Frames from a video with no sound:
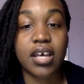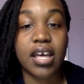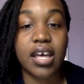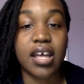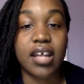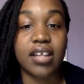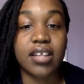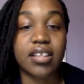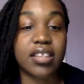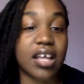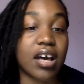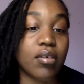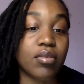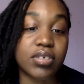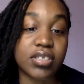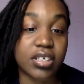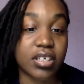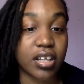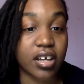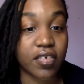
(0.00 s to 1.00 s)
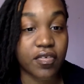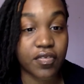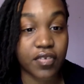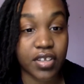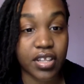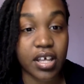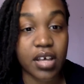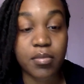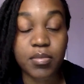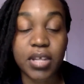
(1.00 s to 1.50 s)
And that was enough for
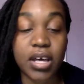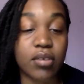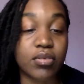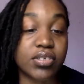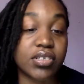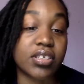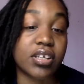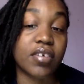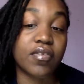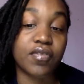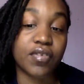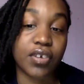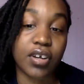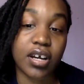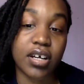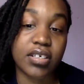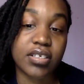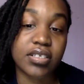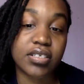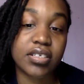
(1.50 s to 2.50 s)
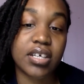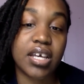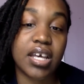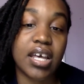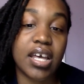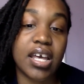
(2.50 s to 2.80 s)
them, that was enough for us